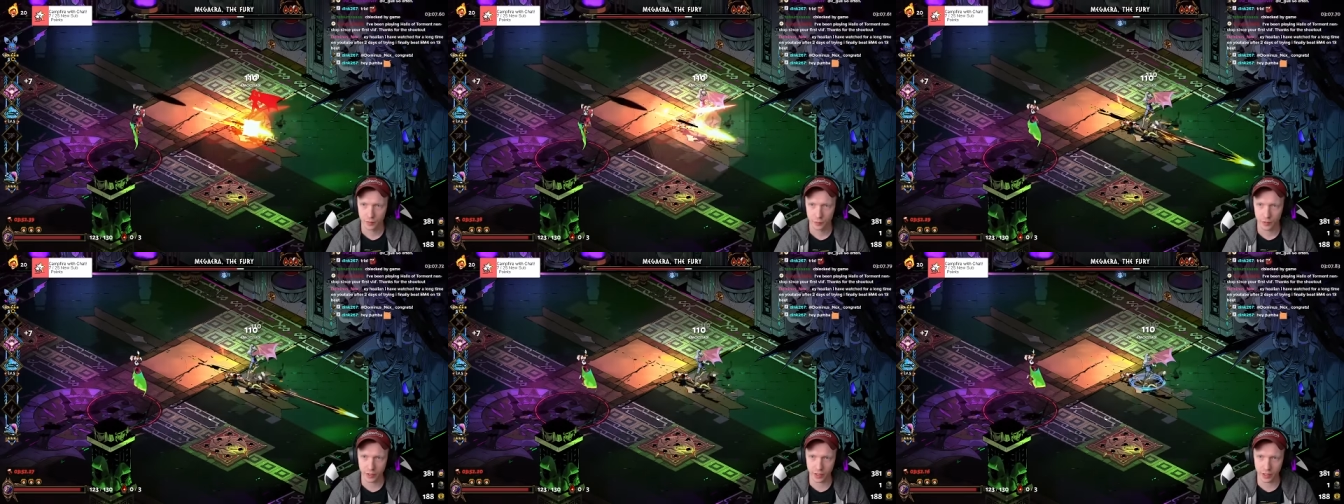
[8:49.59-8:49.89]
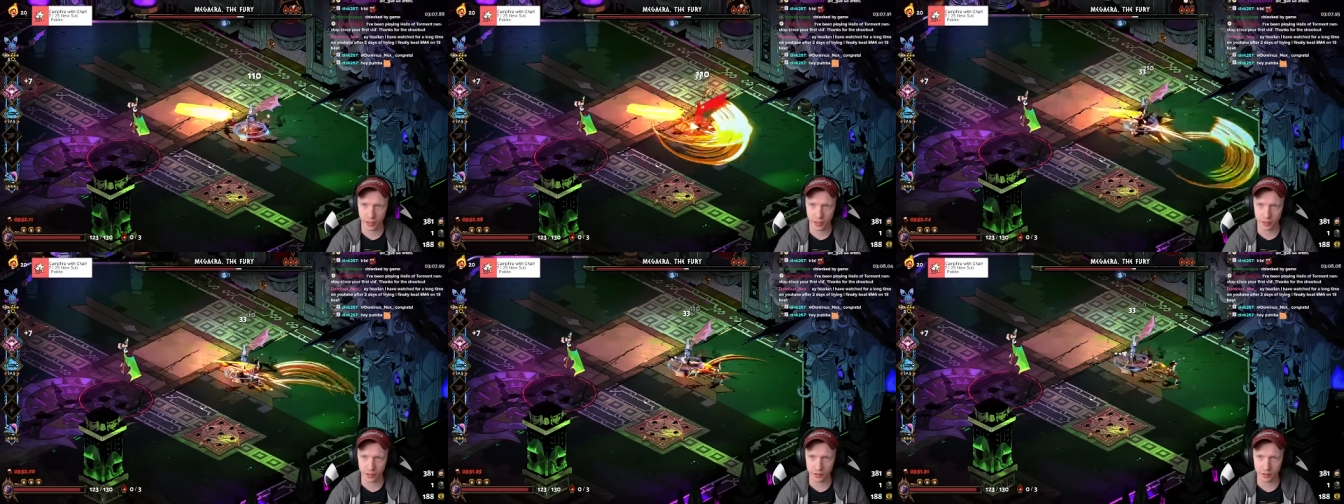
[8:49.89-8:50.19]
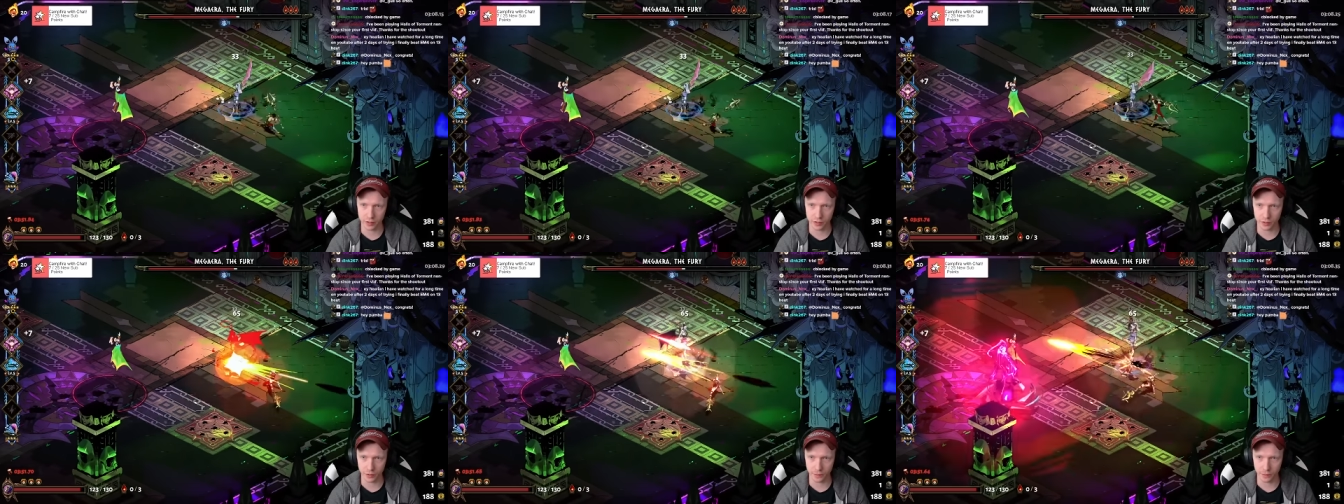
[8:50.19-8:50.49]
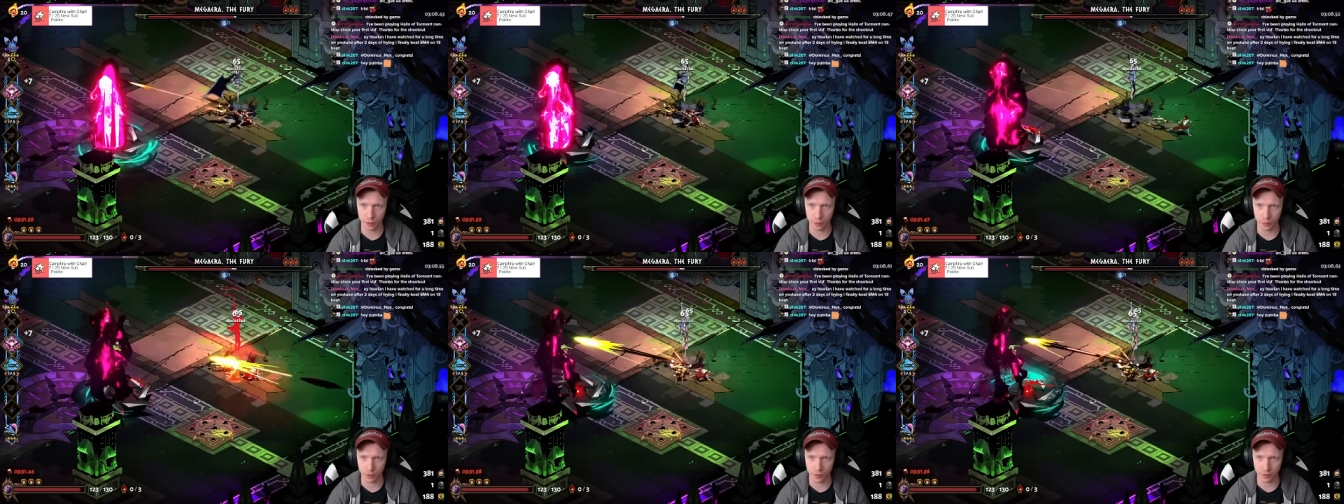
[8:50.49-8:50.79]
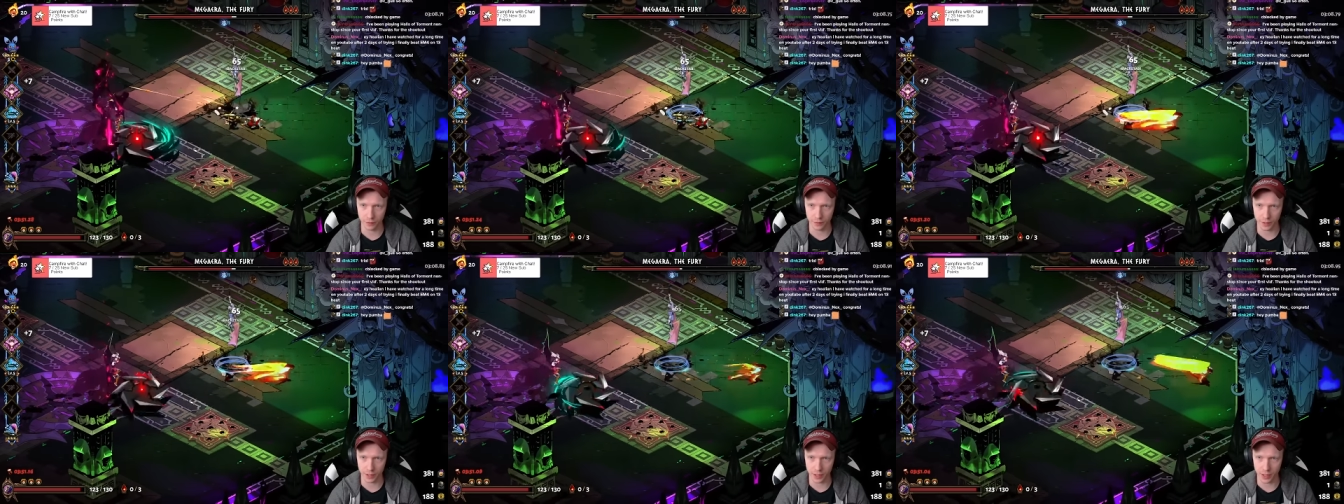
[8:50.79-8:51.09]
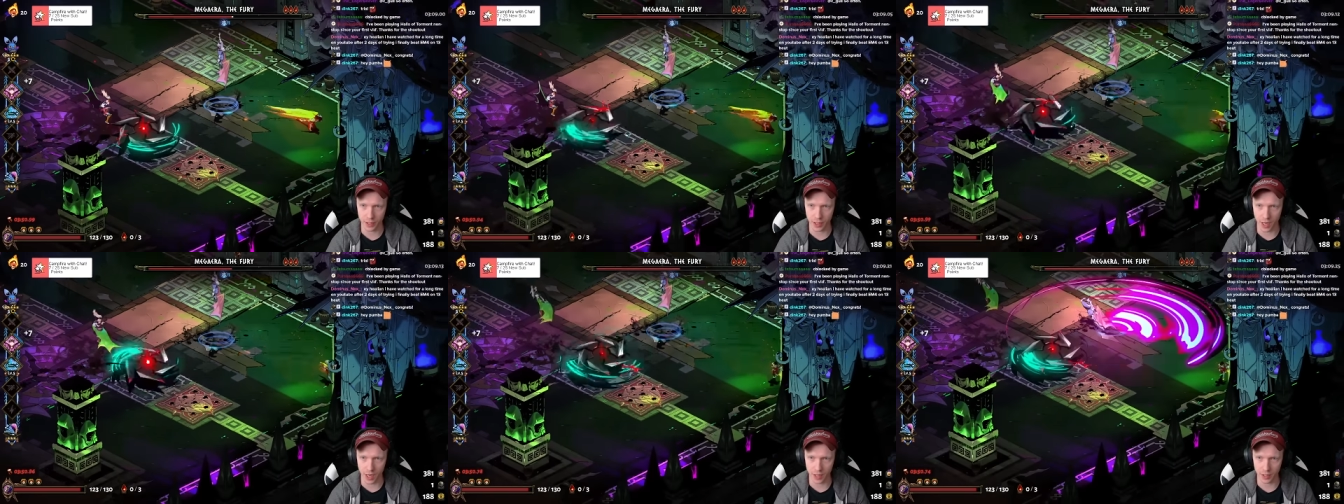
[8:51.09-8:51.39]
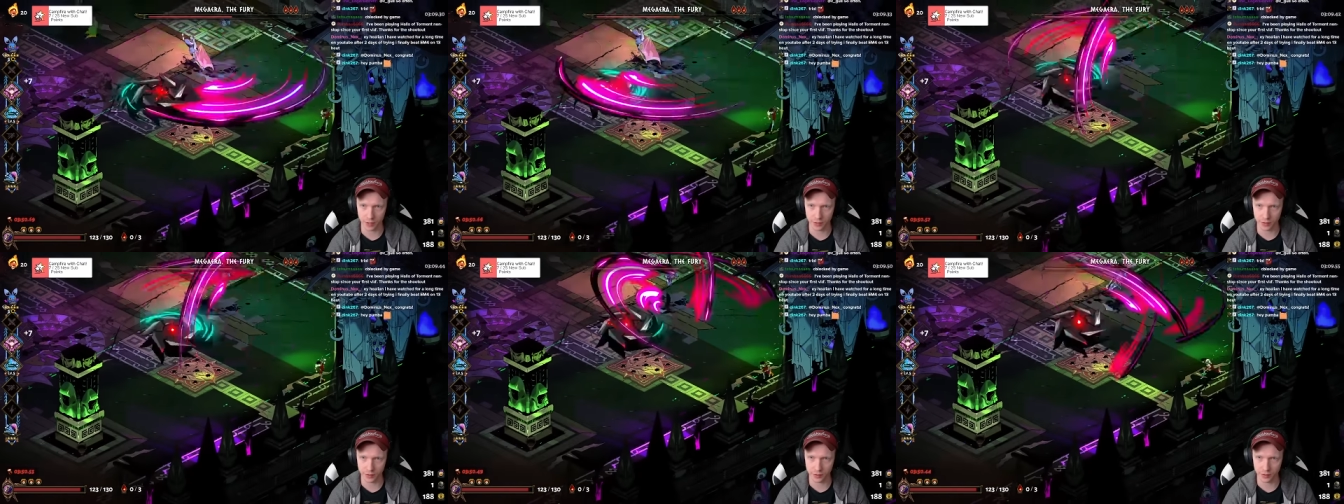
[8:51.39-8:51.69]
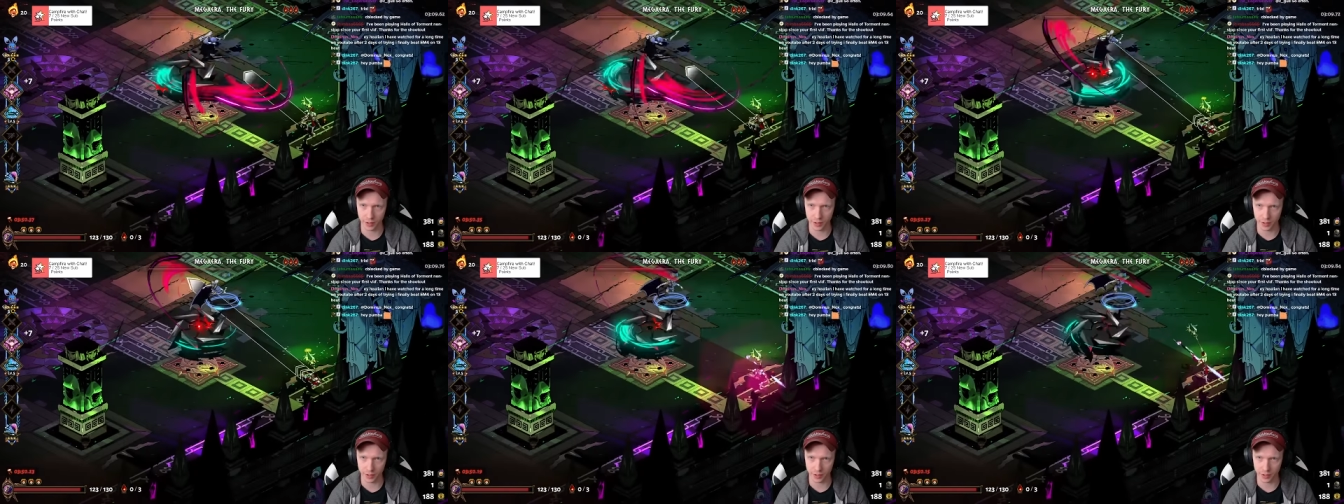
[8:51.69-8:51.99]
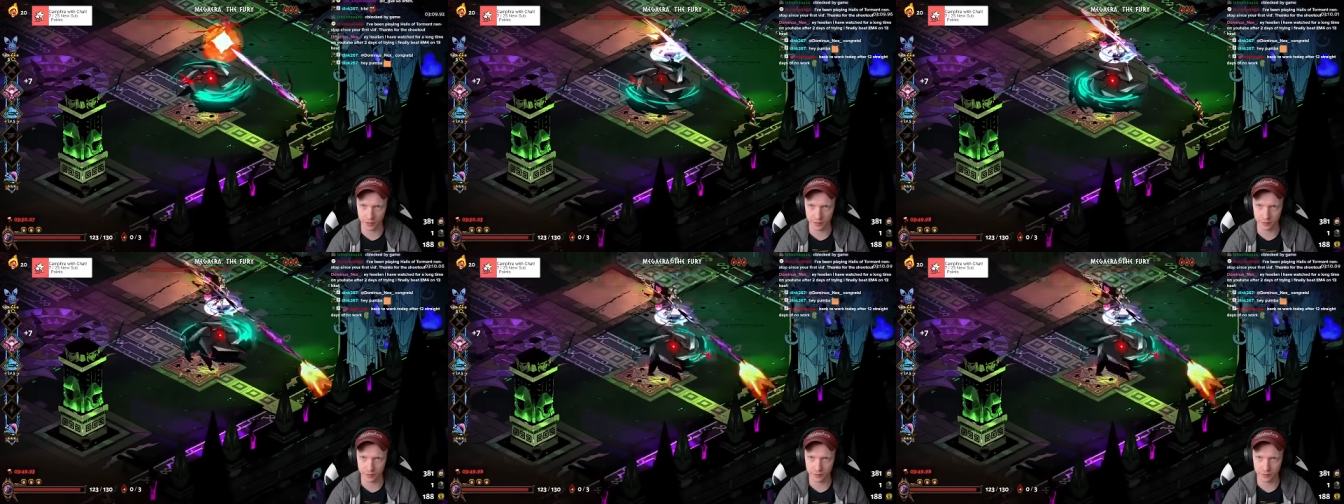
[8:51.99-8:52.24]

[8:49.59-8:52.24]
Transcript: We got at least a few more videos on it.